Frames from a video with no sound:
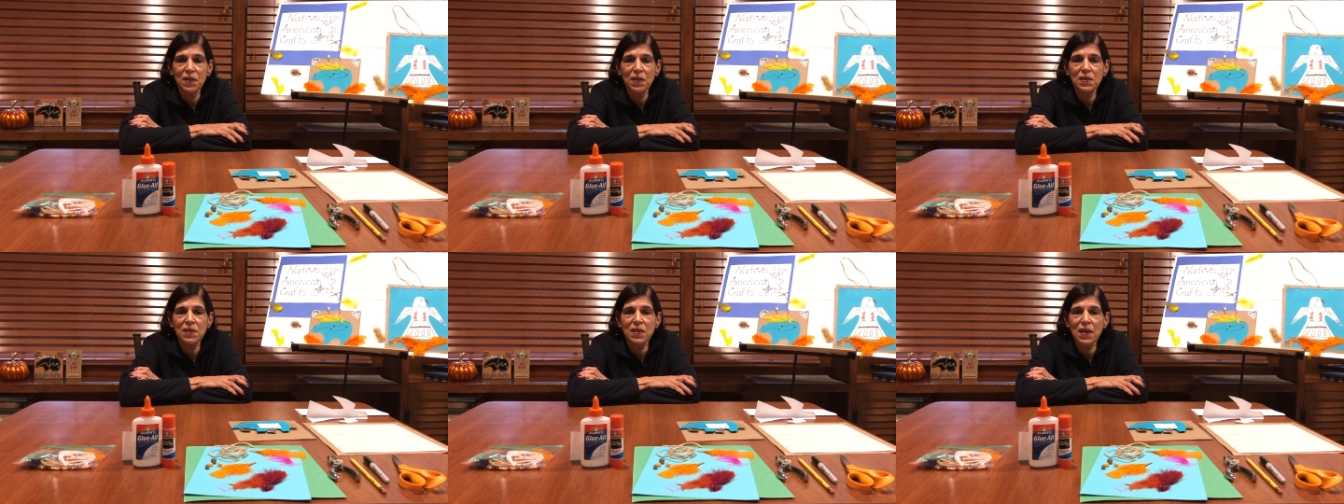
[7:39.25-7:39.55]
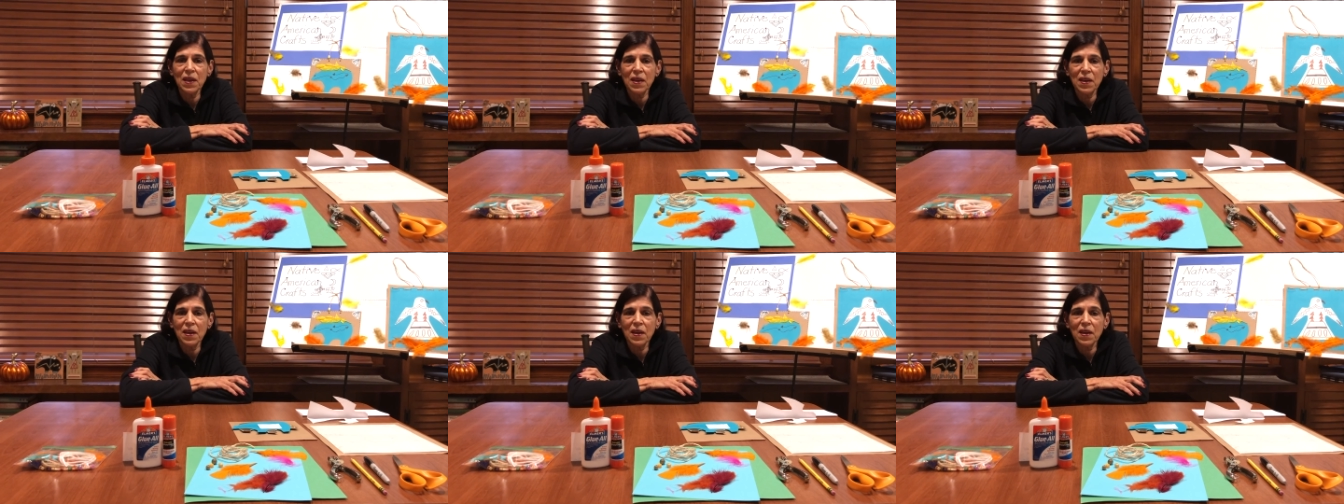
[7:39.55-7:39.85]

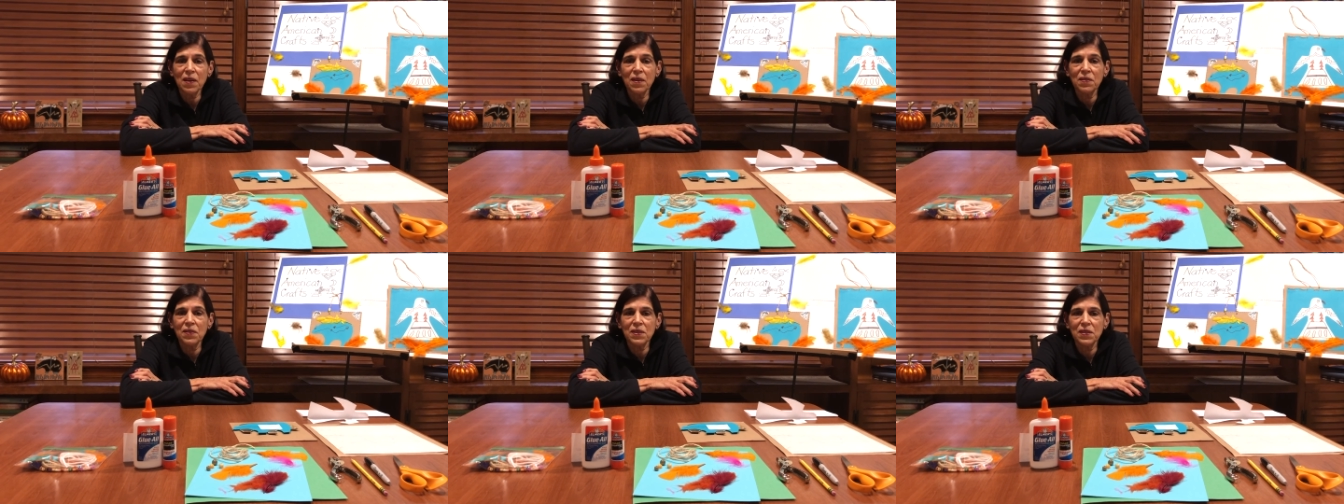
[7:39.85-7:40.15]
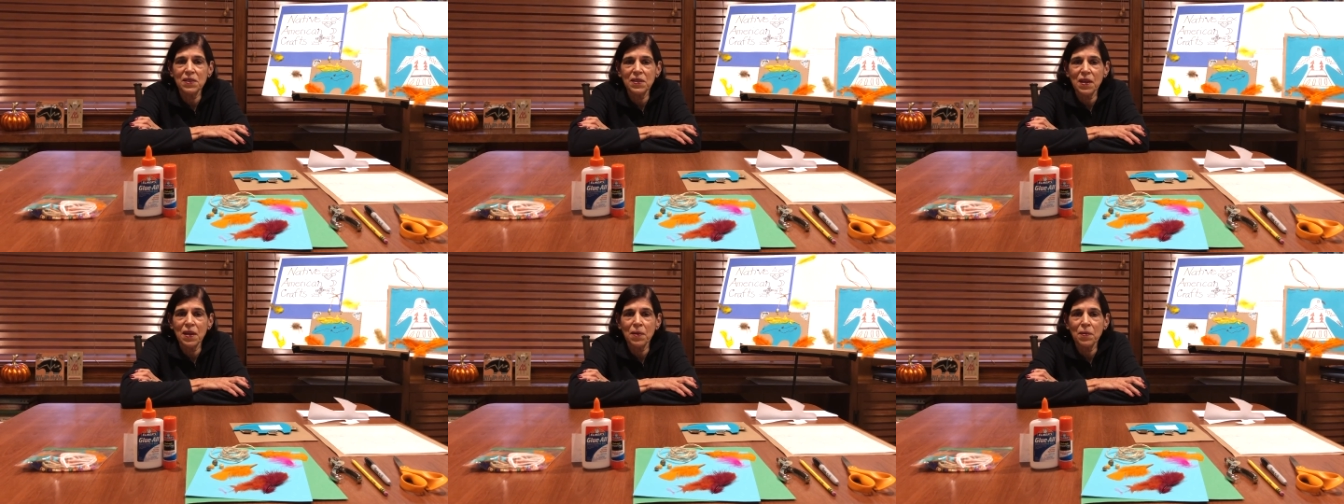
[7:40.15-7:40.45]
Take care and
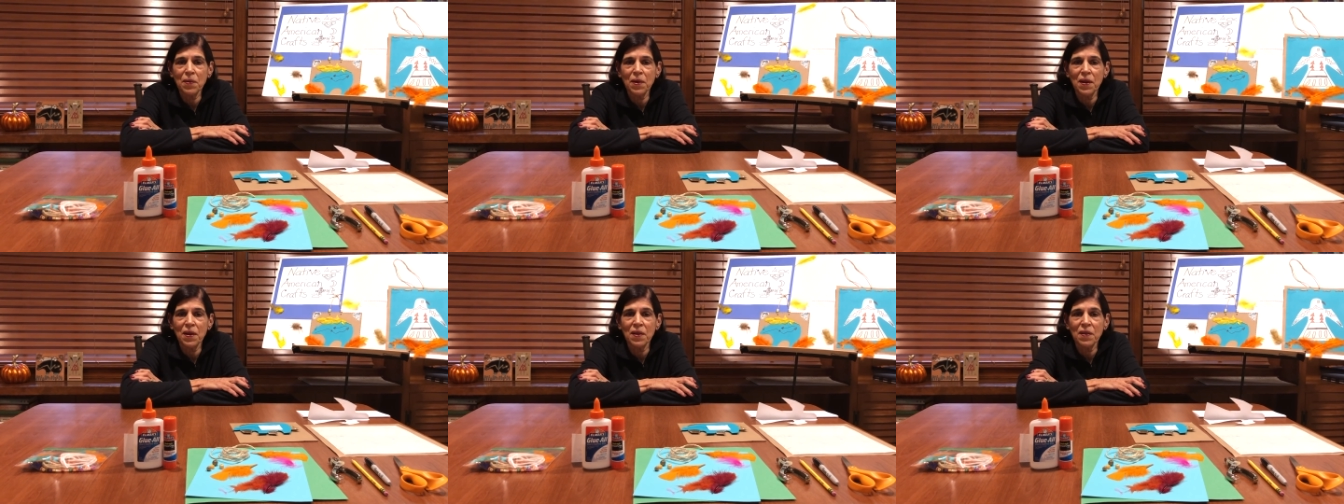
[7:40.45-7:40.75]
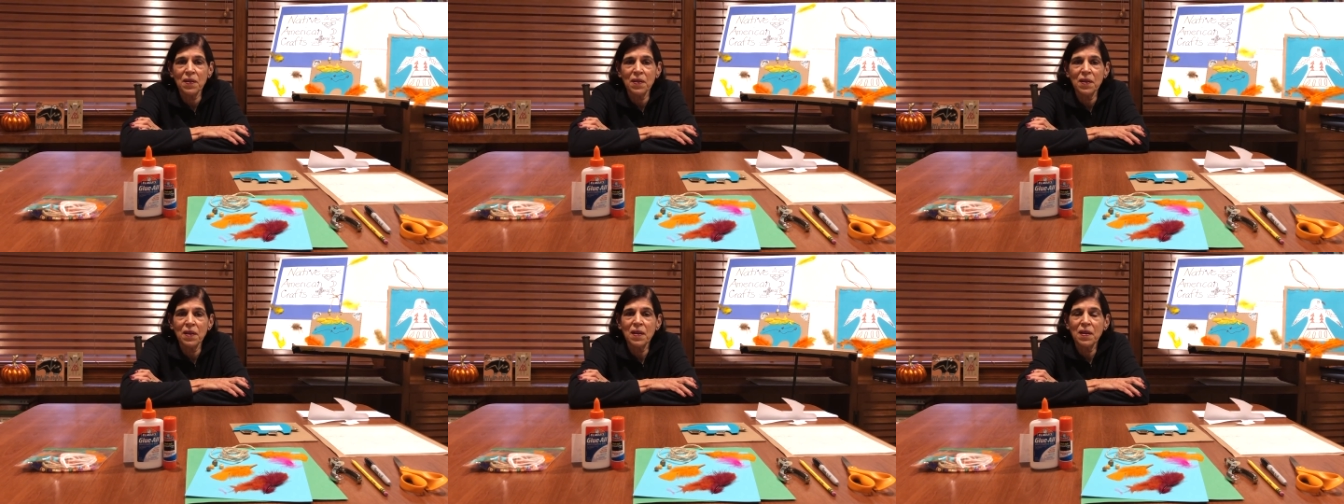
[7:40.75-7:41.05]
stay
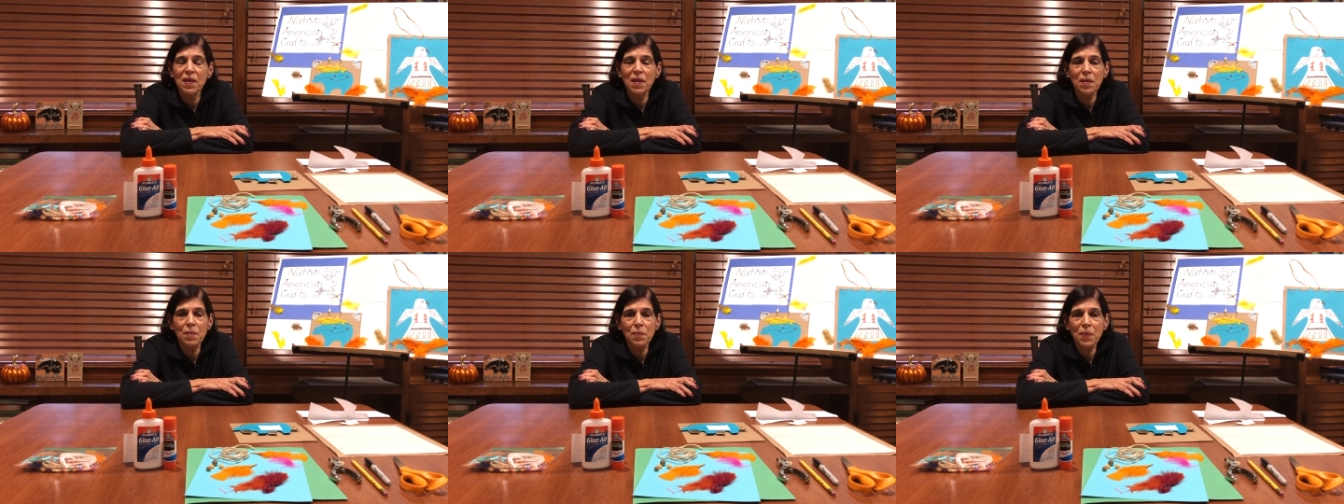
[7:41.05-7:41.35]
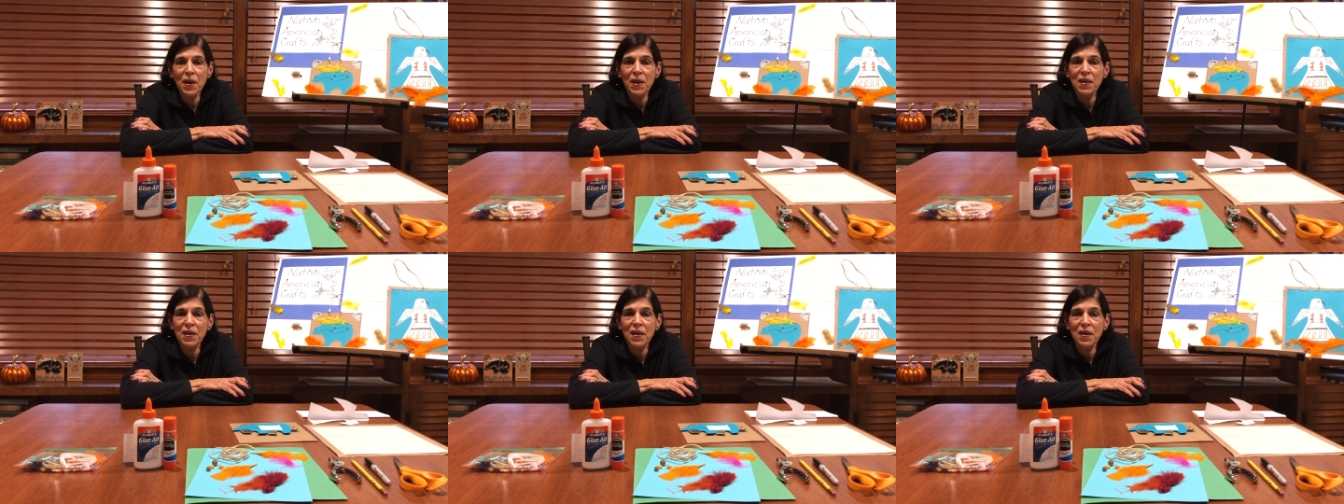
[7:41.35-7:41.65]
well.
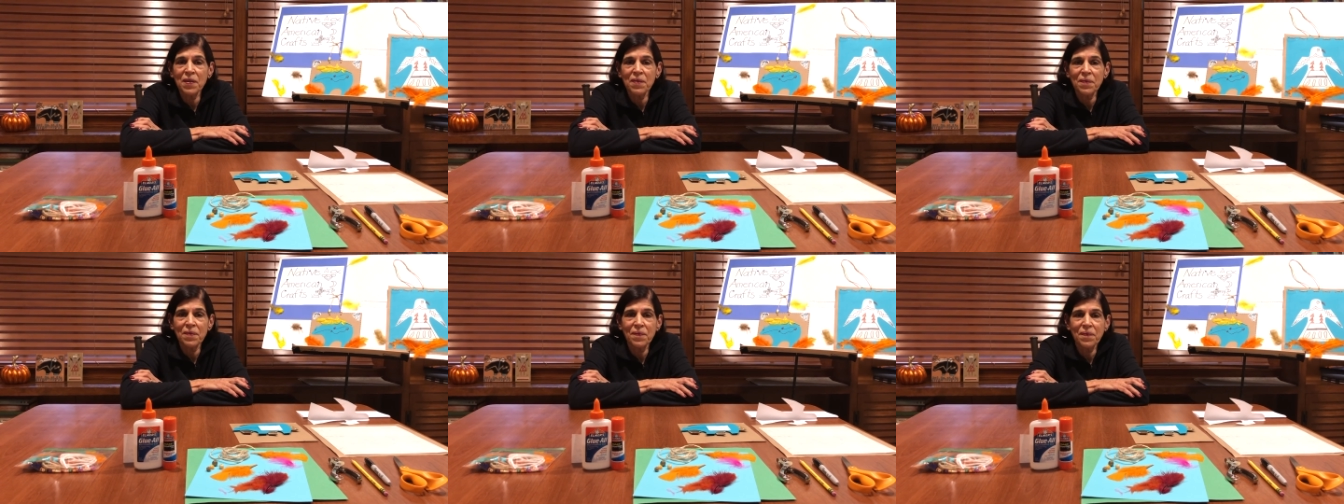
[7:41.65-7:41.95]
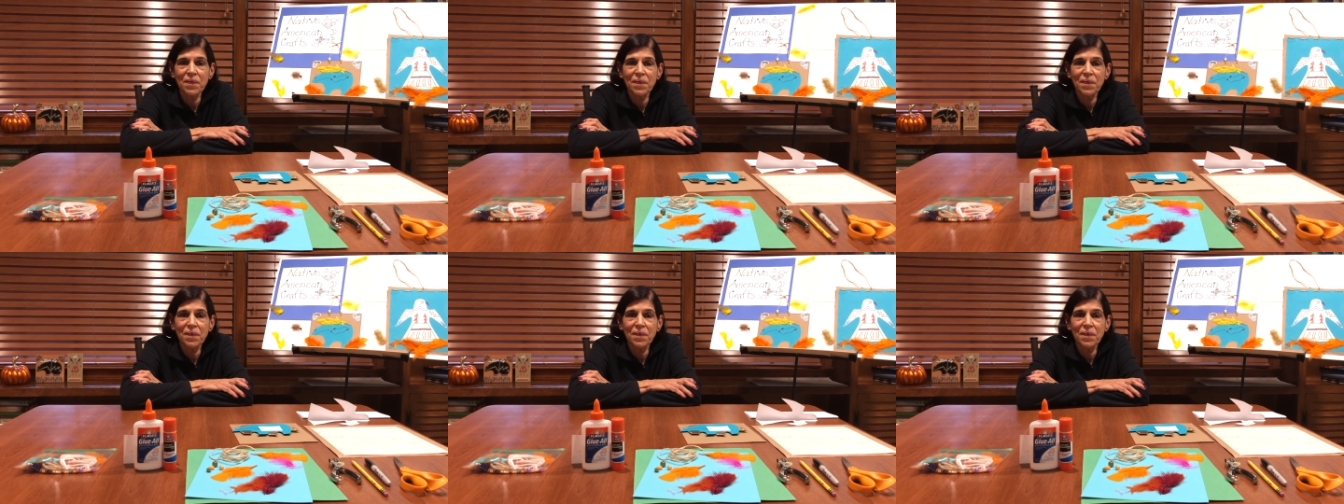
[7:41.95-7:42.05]
Bye now.